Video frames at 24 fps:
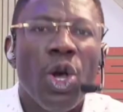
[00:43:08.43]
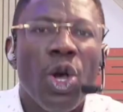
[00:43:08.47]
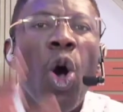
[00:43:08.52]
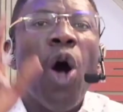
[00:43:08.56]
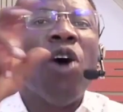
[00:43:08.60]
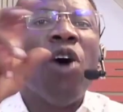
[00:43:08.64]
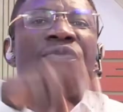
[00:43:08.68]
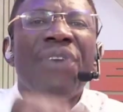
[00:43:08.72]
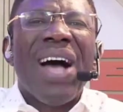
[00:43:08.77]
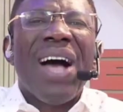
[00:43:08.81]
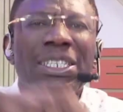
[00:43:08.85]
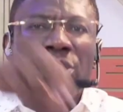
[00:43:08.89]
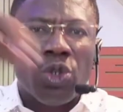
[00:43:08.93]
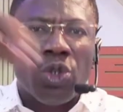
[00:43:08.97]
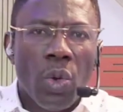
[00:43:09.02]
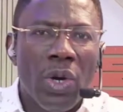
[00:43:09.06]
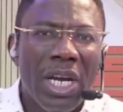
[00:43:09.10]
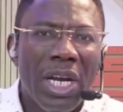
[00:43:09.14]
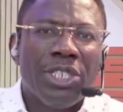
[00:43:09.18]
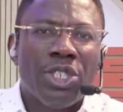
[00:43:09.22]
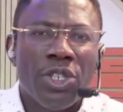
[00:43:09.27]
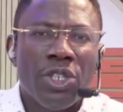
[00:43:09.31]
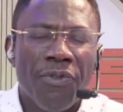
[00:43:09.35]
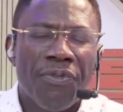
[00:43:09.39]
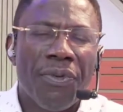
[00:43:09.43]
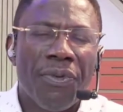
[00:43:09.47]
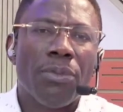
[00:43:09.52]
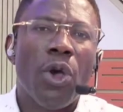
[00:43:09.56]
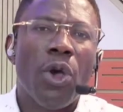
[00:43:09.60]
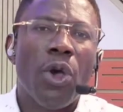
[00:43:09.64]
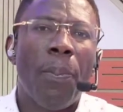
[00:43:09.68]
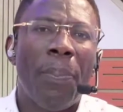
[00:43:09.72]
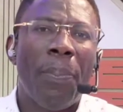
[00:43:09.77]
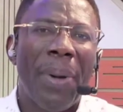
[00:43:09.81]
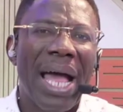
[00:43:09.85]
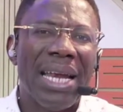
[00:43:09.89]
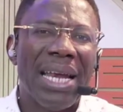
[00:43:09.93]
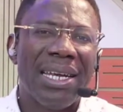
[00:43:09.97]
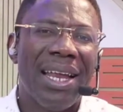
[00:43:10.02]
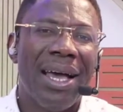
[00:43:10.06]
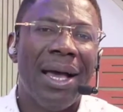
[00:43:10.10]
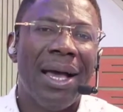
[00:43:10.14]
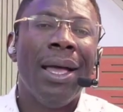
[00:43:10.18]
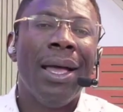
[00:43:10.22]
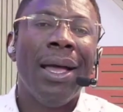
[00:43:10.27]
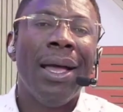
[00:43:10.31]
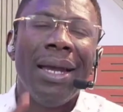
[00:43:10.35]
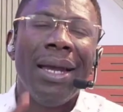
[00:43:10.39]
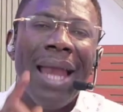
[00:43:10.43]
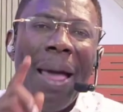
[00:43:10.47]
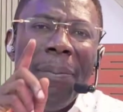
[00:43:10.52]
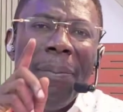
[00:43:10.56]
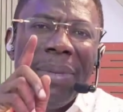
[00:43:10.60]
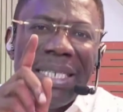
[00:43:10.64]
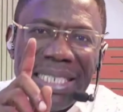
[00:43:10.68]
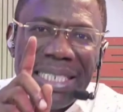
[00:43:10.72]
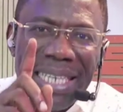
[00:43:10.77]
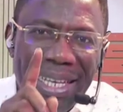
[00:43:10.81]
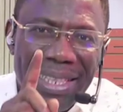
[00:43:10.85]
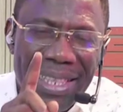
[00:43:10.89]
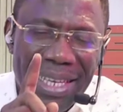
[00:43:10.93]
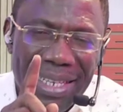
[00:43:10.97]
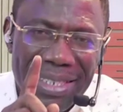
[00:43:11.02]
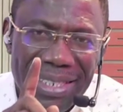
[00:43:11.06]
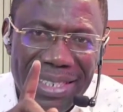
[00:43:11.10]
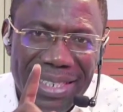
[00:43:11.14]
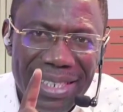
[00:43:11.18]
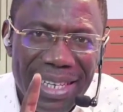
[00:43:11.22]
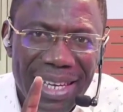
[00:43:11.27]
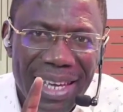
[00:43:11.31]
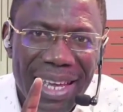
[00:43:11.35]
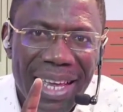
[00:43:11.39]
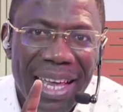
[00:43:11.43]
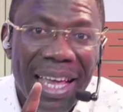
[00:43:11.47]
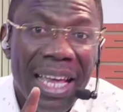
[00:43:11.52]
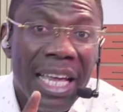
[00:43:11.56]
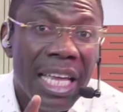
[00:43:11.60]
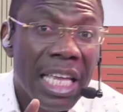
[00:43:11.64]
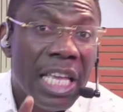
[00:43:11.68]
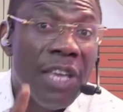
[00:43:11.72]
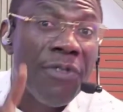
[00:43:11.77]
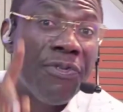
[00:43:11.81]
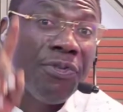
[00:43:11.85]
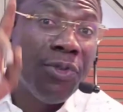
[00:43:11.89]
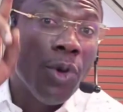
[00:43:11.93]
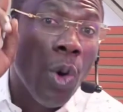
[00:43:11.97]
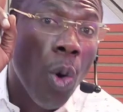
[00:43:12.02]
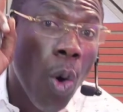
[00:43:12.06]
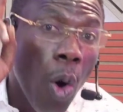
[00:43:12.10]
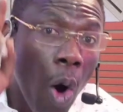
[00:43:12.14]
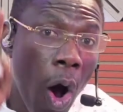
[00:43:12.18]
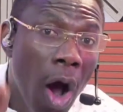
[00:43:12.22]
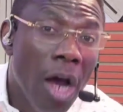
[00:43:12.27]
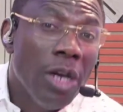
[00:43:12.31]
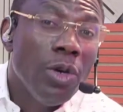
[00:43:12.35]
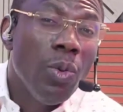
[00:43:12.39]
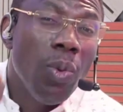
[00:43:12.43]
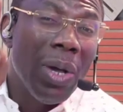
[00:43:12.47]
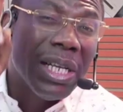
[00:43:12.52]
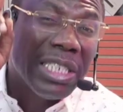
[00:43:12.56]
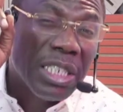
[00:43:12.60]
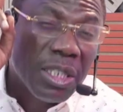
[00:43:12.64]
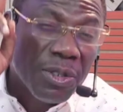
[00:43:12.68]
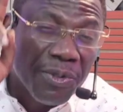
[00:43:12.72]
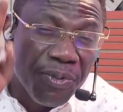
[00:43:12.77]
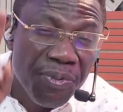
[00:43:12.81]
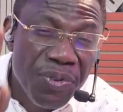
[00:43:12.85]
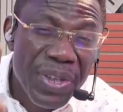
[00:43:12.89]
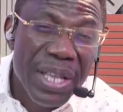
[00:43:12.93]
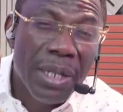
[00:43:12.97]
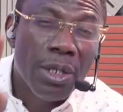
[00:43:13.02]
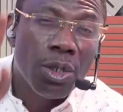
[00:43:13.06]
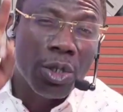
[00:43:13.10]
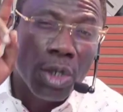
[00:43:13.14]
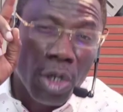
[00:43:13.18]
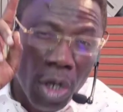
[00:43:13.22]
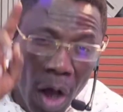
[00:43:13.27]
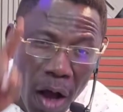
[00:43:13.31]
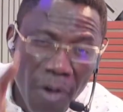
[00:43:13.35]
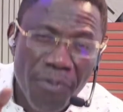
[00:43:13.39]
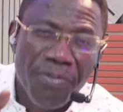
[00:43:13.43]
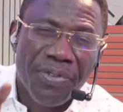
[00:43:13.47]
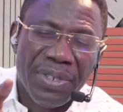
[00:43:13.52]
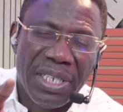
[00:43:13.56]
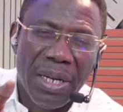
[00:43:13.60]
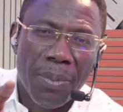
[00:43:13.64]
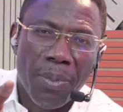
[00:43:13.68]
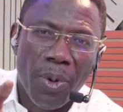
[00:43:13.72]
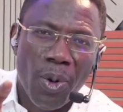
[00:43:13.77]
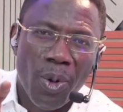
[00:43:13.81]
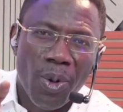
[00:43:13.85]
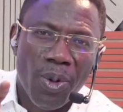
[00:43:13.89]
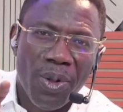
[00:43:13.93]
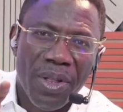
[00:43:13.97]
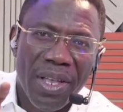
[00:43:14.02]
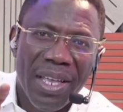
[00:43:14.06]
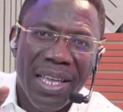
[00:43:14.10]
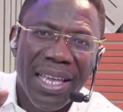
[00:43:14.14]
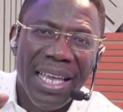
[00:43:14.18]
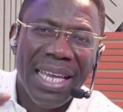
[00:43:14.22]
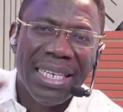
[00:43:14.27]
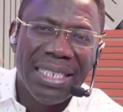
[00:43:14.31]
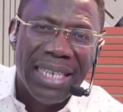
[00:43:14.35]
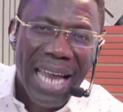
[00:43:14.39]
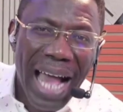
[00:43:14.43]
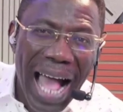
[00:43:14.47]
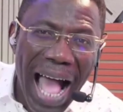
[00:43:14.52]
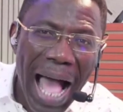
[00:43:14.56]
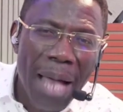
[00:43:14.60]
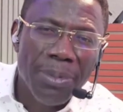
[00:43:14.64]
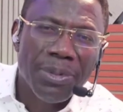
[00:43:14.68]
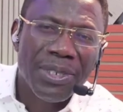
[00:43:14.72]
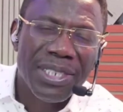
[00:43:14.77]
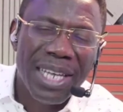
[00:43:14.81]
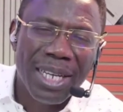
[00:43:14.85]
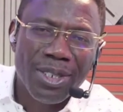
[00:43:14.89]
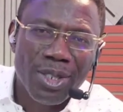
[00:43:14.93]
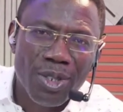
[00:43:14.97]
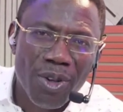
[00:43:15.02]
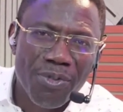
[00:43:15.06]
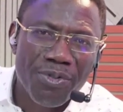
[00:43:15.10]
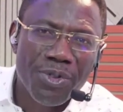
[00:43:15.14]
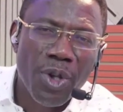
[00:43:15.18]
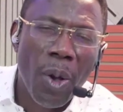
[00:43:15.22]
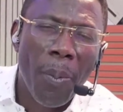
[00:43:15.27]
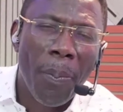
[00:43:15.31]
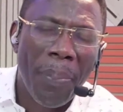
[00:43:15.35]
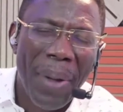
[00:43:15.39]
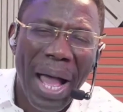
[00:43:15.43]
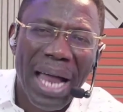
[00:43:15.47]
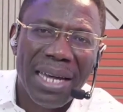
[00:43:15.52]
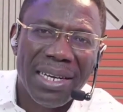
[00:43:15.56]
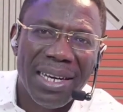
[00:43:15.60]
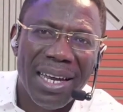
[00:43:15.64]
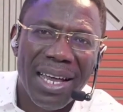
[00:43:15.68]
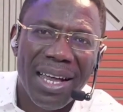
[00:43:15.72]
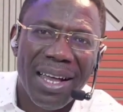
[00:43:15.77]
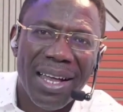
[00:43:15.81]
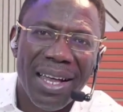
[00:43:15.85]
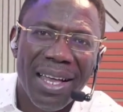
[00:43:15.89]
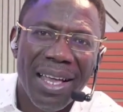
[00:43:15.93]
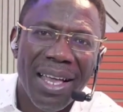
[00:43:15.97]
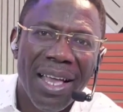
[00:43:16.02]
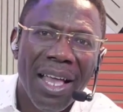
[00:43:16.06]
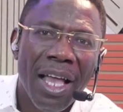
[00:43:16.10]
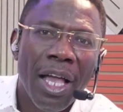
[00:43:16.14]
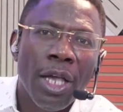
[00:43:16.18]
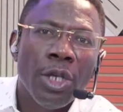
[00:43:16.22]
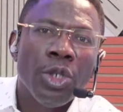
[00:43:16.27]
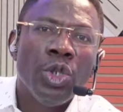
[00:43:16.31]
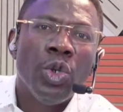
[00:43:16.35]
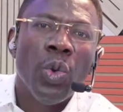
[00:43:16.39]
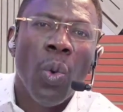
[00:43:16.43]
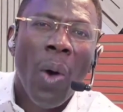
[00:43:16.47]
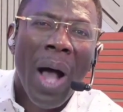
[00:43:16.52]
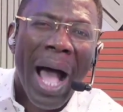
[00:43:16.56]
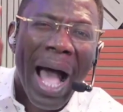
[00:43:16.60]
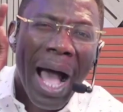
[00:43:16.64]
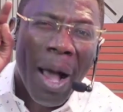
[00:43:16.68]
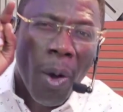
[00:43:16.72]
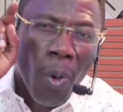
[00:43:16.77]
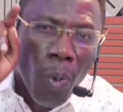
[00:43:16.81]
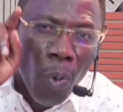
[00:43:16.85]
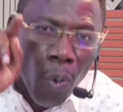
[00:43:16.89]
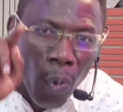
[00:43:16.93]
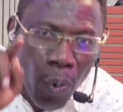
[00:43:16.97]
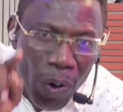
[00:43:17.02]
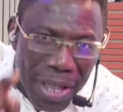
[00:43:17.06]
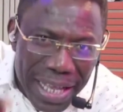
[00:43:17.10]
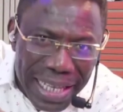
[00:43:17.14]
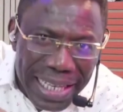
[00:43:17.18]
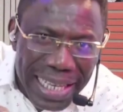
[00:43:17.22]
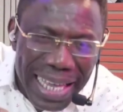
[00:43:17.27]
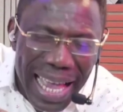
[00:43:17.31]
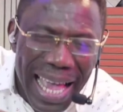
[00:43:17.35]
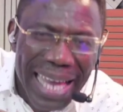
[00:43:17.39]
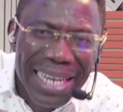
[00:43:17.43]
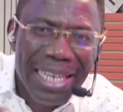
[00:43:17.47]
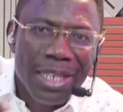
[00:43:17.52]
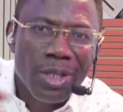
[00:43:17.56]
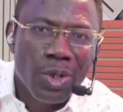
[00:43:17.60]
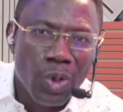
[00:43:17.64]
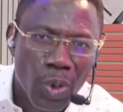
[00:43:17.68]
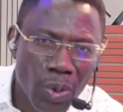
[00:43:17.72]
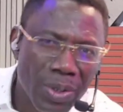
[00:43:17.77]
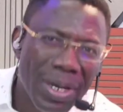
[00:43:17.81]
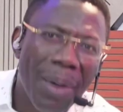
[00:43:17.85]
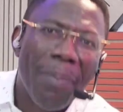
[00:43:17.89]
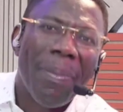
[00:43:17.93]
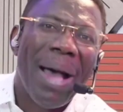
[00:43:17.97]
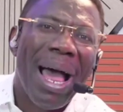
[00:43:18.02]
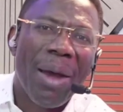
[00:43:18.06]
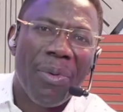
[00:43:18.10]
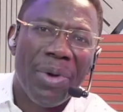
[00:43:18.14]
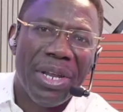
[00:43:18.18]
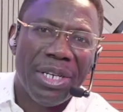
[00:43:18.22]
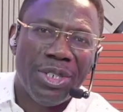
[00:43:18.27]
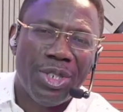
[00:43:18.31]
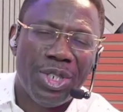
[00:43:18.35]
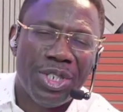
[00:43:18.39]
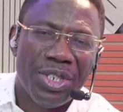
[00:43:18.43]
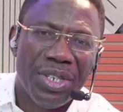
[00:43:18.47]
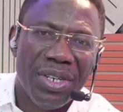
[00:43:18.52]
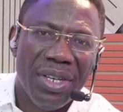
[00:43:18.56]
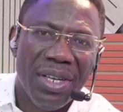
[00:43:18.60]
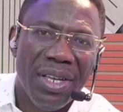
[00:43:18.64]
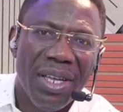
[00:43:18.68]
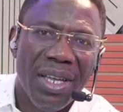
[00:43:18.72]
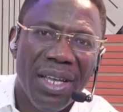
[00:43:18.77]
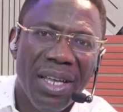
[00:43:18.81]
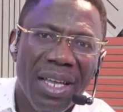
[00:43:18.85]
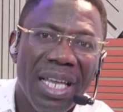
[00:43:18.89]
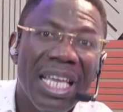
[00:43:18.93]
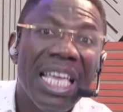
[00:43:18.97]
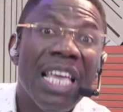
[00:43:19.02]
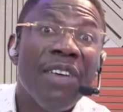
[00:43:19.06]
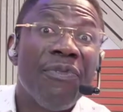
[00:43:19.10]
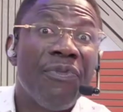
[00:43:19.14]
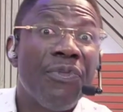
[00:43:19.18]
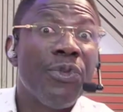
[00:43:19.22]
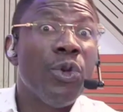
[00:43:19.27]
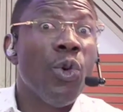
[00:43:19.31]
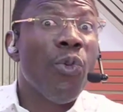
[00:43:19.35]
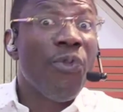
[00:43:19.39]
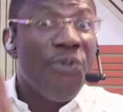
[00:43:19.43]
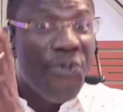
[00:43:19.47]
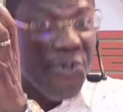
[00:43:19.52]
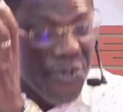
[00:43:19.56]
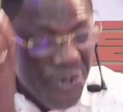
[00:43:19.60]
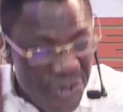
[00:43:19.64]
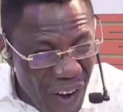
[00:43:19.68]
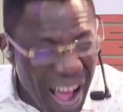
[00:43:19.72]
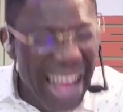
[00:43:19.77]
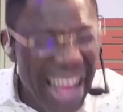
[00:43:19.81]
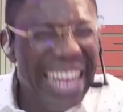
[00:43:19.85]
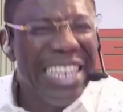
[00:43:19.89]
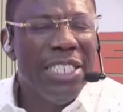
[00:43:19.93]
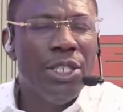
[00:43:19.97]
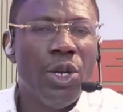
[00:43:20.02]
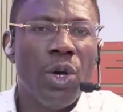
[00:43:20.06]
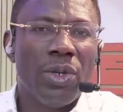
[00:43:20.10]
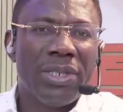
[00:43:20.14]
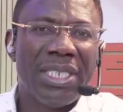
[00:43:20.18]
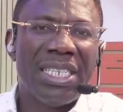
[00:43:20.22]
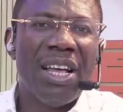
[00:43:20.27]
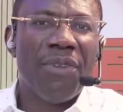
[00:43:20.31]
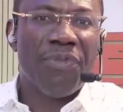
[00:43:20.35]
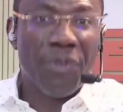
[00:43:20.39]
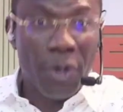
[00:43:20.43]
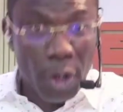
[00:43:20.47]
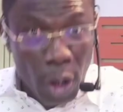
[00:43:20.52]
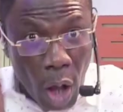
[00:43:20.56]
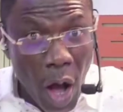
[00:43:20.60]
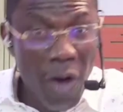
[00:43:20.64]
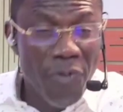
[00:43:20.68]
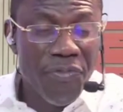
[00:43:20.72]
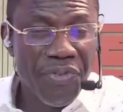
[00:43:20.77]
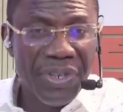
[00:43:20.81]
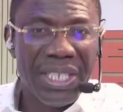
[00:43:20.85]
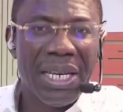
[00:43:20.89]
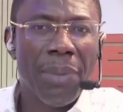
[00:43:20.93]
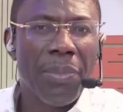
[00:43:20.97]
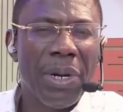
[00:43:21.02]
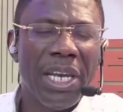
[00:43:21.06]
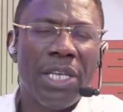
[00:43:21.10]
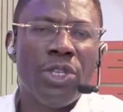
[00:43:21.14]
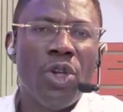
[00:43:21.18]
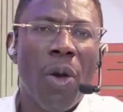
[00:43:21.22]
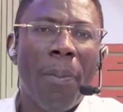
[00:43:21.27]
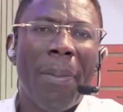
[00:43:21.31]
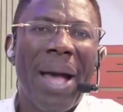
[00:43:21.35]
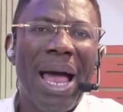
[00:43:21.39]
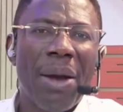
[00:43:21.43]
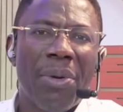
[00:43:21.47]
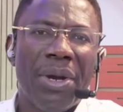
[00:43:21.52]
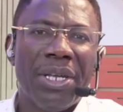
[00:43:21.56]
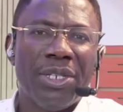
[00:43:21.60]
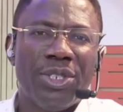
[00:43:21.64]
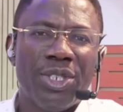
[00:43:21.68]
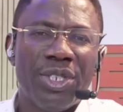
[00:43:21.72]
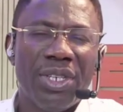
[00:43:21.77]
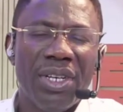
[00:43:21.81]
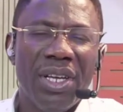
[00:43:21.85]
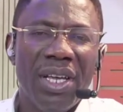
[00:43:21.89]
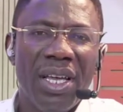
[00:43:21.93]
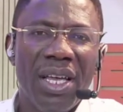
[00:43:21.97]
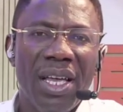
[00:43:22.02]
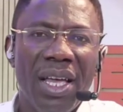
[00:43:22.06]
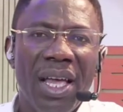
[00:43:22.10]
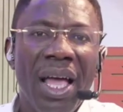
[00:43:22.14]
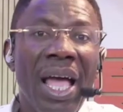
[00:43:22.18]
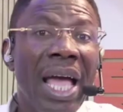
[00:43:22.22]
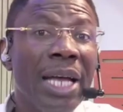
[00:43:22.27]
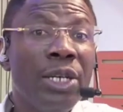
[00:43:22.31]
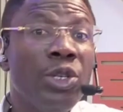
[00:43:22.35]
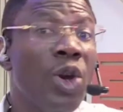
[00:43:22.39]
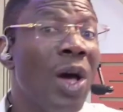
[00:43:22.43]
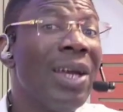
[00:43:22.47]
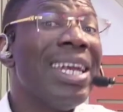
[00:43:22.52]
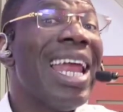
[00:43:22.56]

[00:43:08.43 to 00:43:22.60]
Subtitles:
of isolation from your partner. Let me say this. If you always feel comfortable in the absence of your partner, you are wicked to the marriage. If you find yourself comfortable in your marriage, not